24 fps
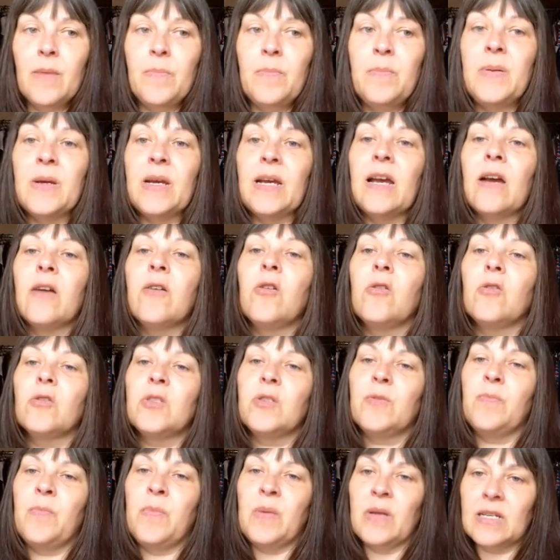But of
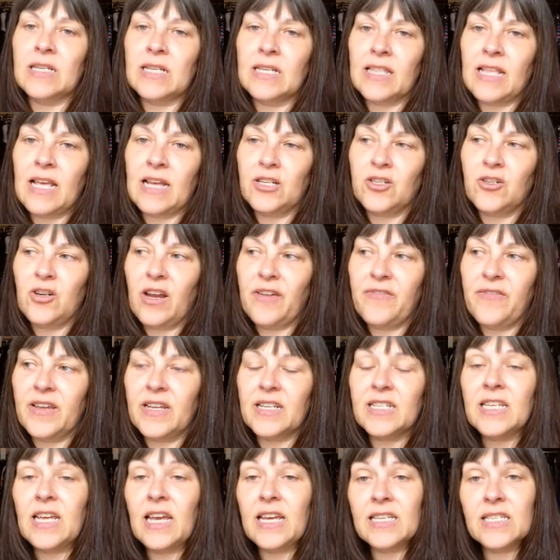course, building that
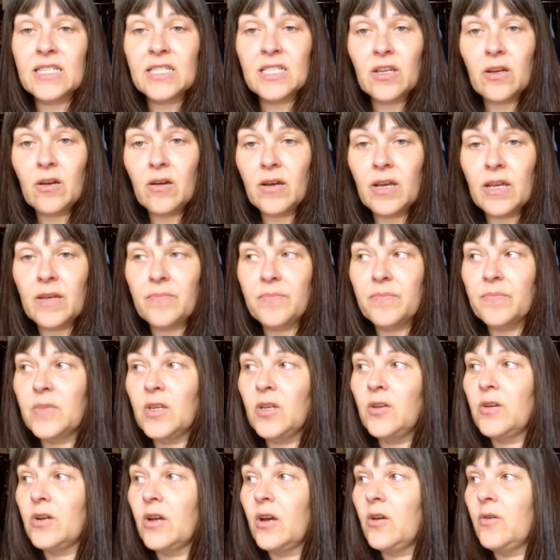traffic takes time.
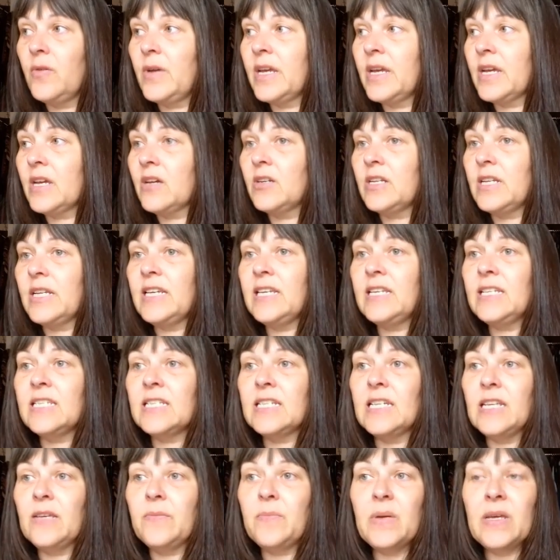You know, it could
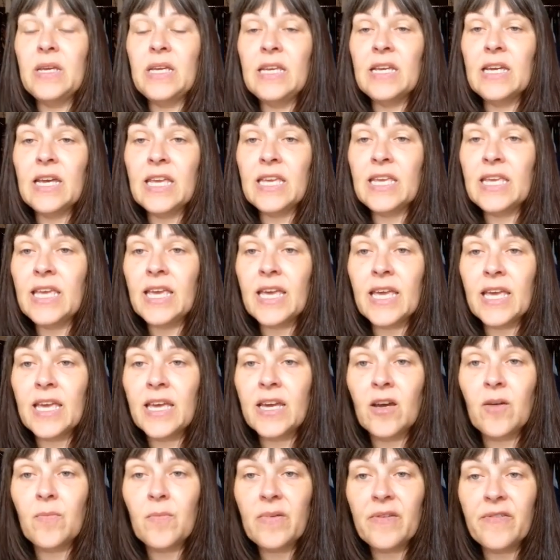easily be a
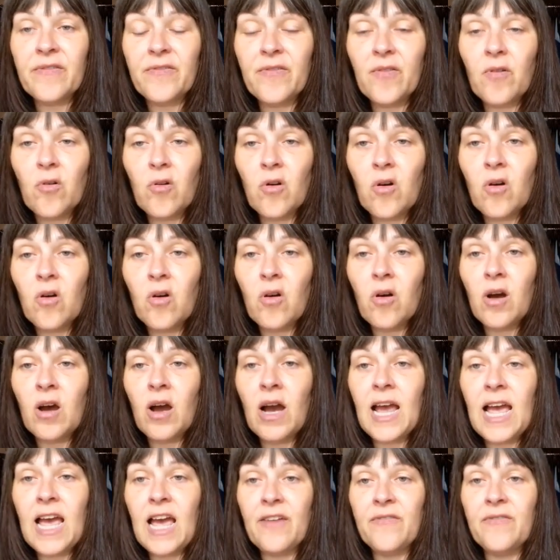year before
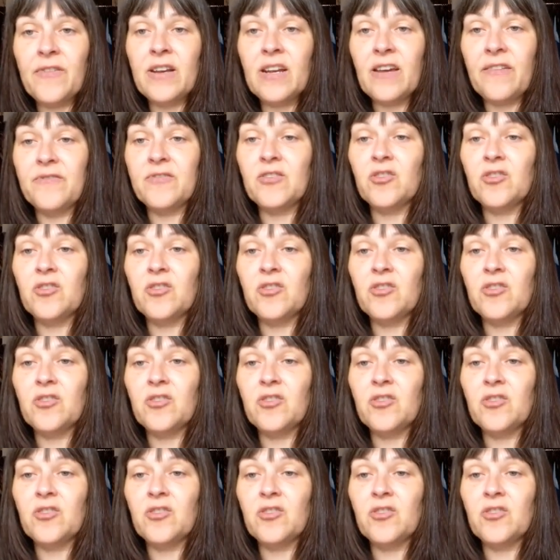I have enough